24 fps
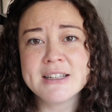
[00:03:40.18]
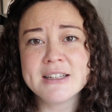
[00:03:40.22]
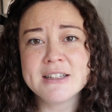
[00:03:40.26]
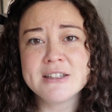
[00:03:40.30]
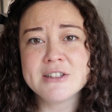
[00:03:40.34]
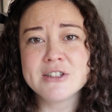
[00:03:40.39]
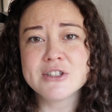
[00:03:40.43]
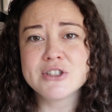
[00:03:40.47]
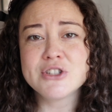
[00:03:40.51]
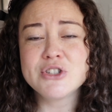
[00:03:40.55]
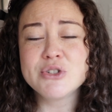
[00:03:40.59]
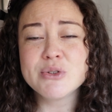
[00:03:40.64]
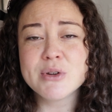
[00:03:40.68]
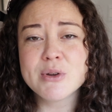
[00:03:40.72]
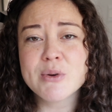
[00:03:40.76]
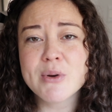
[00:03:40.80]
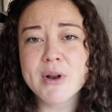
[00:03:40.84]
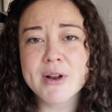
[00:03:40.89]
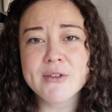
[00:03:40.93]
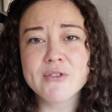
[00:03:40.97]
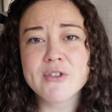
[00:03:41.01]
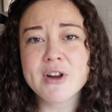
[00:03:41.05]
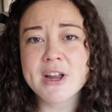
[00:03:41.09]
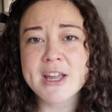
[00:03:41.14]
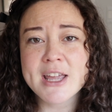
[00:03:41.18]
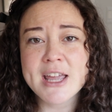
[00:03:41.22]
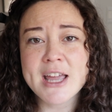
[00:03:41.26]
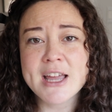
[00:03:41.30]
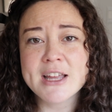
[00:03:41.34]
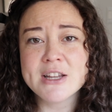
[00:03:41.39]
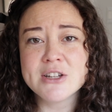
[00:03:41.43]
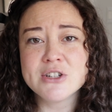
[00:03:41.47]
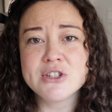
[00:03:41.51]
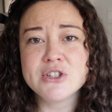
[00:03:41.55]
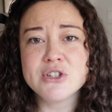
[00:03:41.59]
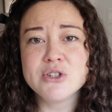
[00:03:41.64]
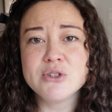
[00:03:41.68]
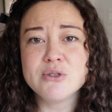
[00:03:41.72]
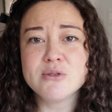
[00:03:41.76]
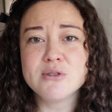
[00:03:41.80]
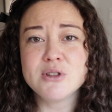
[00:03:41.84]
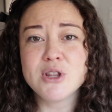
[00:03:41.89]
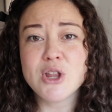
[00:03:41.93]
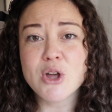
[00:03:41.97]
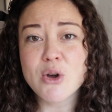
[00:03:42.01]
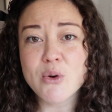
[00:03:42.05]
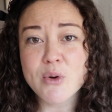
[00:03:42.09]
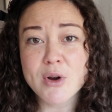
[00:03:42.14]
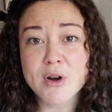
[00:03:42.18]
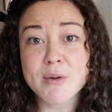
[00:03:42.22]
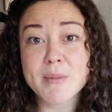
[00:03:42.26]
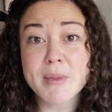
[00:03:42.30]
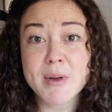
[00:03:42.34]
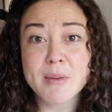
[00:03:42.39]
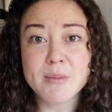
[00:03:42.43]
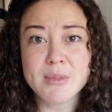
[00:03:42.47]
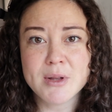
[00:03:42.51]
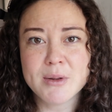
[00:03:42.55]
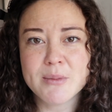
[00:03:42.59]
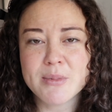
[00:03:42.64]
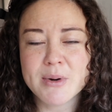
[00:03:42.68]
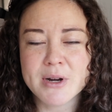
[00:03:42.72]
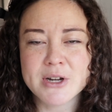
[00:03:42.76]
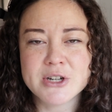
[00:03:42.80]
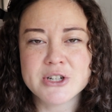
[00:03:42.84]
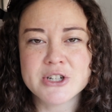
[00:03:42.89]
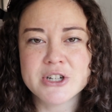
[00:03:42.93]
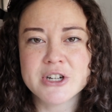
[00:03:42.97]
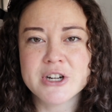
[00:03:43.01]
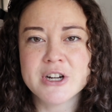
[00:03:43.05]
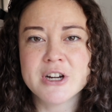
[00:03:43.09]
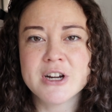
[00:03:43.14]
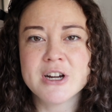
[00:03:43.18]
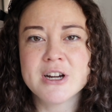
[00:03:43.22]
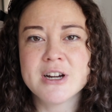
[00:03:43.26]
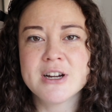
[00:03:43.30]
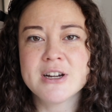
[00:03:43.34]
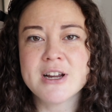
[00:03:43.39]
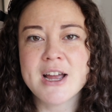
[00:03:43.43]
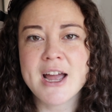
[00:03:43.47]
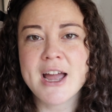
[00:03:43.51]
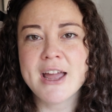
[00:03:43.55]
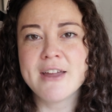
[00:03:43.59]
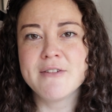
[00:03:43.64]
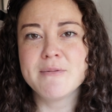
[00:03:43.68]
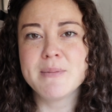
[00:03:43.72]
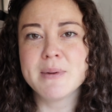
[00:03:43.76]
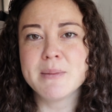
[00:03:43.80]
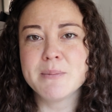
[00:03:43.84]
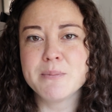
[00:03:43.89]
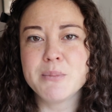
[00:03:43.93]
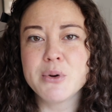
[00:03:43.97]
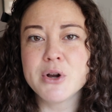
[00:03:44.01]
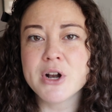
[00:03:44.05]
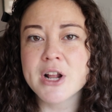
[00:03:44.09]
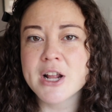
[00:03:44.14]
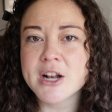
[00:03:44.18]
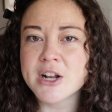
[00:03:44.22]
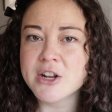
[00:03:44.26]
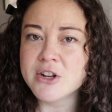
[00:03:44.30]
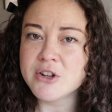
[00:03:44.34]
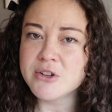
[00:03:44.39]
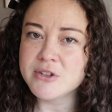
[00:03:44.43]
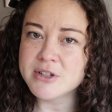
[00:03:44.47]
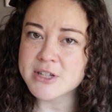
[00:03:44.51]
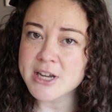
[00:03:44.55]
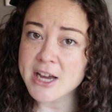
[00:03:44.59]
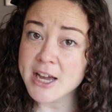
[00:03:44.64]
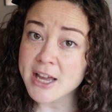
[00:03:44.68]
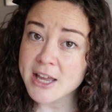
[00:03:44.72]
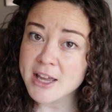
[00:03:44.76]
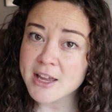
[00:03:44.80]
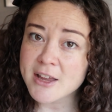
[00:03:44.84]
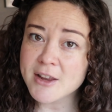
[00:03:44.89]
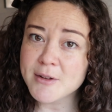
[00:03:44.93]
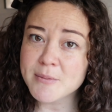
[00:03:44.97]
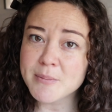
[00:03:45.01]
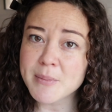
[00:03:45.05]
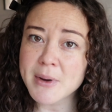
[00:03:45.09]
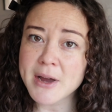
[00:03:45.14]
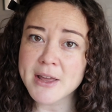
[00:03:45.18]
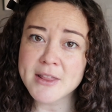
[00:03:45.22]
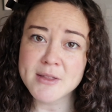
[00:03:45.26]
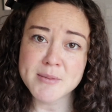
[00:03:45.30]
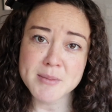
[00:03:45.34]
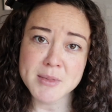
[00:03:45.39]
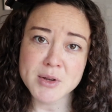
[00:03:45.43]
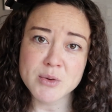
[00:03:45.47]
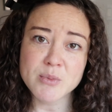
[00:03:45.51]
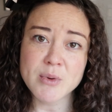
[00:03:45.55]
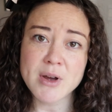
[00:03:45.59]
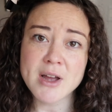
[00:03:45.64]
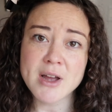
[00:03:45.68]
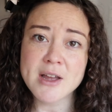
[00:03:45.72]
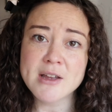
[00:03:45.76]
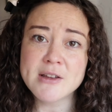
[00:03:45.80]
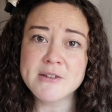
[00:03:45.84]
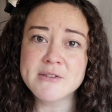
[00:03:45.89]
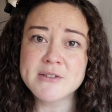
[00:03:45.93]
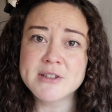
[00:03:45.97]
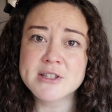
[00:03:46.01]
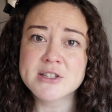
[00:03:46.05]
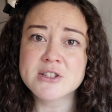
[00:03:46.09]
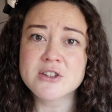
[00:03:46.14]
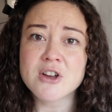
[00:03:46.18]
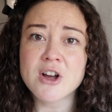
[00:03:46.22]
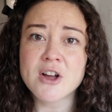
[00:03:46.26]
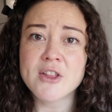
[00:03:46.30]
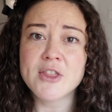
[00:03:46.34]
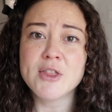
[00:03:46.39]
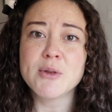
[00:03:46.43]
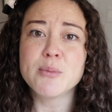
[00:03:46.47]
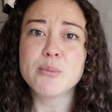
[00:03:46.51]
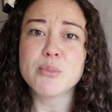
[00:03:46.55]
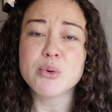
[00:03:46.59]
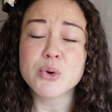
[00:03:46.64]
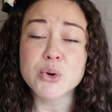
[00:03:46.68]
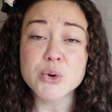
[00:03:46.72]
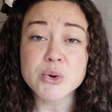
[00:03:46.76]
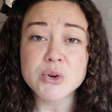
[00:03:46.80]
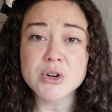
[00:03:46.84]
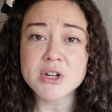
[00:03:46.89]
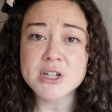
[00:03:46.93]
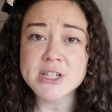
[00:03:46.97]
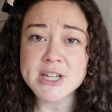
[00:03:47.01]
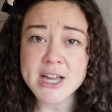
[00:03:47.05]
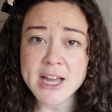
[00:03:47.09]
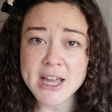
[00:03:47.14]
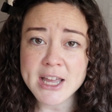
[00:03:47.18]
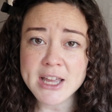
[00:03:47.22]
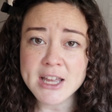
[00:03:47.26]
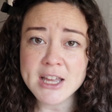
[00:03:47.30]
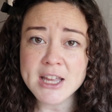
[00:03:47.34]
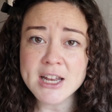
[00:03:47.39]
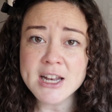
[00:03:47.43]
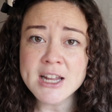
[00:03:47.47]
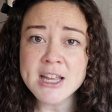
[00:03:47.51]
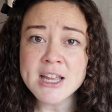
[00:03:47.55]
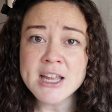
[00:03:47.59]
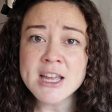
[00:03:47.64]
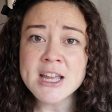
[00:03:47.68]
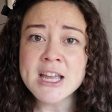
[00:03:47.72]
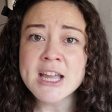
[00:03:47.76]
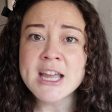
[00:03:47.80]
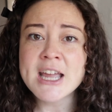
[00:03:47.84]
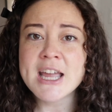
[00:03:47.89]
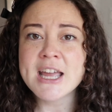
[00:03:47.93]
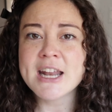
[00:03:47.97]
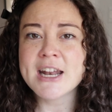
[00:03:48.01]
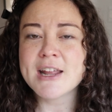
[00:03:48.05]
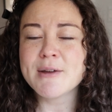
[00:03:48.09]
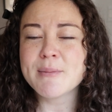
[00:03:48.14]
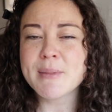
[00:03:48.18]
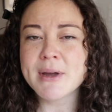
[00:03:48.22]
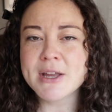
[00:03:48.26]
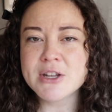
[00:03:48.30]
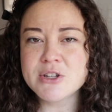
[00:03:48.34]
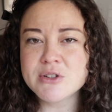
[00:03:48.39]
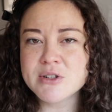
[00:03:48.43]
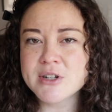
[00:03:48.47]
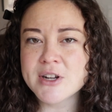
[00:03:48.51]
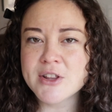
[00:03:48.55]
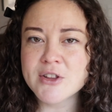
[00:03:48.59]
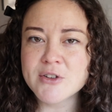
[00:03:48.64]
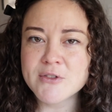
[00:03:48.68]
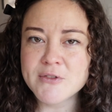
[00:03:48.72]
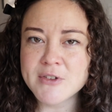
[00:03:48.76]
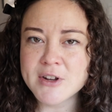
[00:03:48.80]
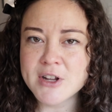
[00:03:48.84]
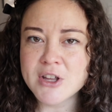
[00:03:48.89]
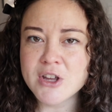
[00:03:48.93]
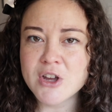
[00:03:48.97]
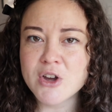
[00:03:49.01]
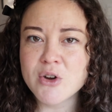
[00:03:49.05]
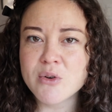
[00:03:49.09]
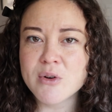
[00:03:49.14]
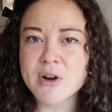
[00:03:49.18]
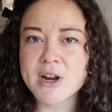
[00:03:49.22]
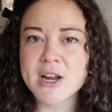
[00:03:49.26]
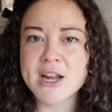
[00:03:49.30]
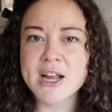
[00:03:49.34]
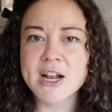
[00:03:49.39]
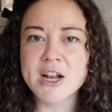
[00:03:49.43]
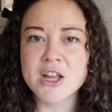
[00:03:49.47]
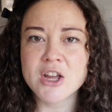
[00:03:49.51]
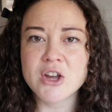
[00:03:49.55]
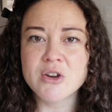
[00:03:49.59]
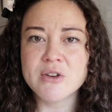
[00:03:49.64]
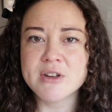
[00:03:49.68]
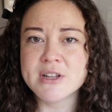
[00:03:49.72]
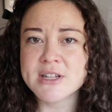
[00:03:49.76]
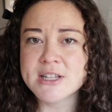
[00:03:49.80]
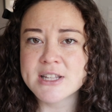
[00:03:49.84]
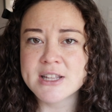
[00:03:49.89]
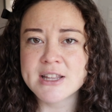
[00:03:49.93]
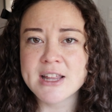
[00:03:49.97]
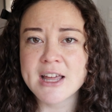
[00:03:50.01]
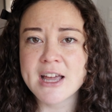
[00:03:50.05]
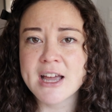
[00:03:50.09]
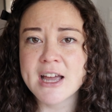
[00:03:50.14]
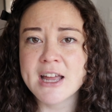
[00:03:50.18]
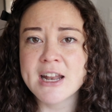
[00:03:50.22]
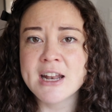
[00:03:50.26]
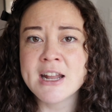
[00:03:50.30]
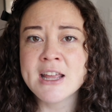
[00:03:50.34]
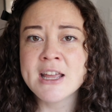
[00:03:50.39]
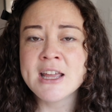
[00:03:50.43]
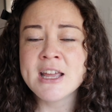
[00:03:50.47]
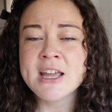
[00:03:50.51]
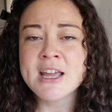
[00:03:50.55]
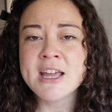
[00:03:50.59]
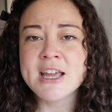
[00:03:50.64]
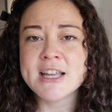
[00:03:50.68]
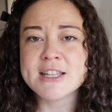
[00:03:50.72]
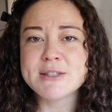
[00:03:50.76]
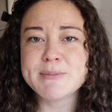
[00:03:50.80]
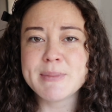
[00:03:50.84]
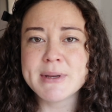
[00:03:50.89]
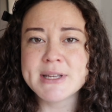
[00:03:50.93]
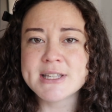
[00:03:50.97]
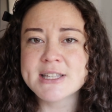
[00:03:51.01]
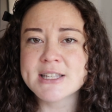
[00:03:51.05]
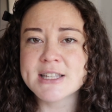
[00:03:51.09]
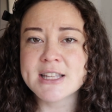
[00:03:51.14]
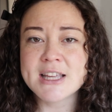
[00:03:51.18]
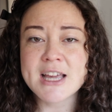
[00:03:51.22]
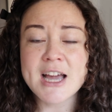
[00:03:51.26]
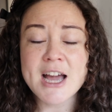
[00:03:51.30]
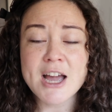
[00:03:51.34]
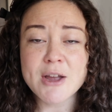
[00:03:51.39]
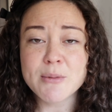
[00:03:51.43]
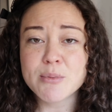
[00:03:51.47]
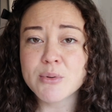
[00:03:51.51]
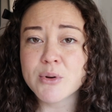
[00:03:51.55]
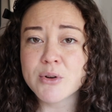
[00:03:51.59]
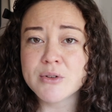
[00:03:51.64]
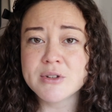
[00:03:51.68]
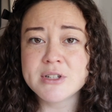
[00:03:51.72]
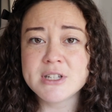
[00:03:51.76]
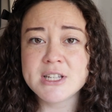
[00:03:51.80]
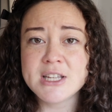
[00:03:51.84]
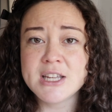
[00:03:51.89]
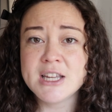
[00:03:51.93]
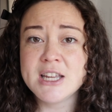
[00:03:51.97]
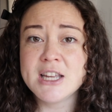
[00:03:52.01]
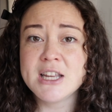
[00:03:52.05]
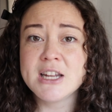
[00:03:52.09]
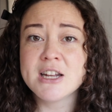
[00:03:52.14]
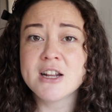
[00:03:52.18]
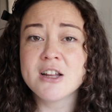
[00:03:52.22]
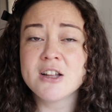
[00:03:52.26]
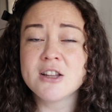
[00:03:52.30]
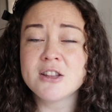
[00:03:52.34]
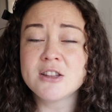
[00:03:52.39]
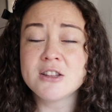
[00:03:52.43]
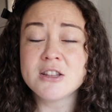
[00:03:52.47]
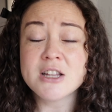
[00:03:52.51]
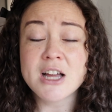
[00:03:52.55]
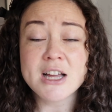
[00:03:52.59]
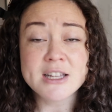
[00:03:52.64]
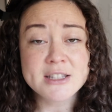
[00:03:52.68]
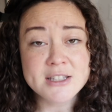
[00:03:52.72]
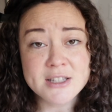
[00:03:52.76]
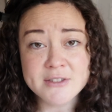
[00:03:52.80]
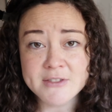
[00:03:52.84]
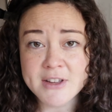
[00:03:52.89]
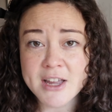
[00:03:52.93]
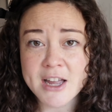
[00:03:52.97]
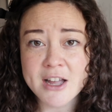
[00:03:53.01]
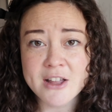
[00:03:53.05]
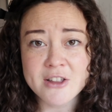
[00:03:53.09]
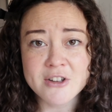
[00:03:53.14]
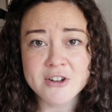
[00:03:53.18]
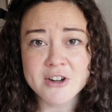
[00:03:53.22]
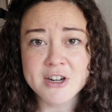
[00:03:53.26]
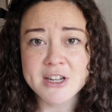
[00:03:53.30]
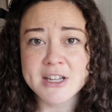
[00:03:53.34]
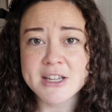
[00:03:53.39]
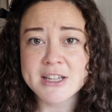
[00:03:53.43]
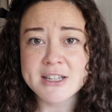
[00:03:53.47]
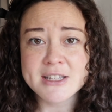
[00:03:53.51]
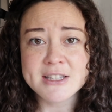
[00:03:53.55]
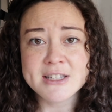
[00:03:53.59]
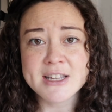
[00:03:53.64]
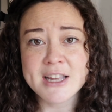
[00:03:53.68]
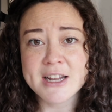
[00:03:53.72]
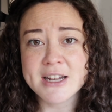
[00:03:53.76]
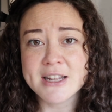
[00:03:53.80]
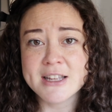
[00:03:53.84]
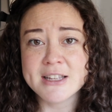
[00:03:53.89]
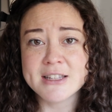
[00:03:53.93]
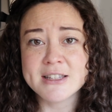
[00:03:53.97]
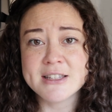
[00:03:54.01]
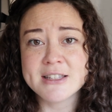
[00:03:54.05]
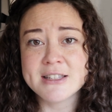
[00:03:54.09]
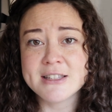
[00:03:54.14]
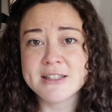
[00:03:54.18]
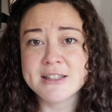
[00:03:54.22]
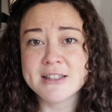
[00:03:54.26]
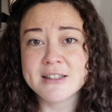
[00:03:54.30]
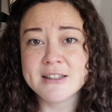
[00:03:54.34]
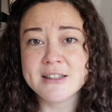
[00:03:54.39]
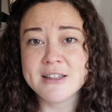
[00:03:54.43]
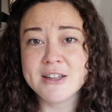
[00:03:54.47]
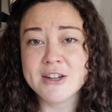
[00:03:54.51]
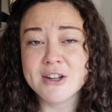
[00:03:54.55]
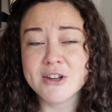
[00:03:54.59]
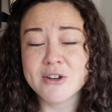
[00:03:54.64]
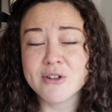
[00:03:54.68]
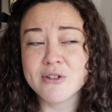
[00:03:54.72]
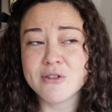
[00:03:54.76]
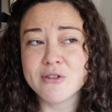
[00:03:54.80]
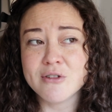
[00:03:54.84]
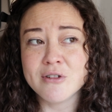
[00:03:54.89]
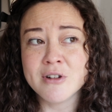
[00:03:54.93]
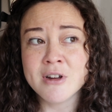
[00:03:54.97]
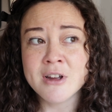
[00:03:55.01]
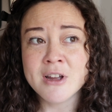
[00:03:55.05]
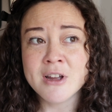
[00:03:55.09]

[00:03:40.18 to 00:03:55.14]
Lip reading: just doing whatever I can to lower my blood pressure. I've been put on a new diet by the midwives. It's called the Brewer diet, and I might do another video where I kind of go into that. It's basically high protein, lots of calories, and it's, you know,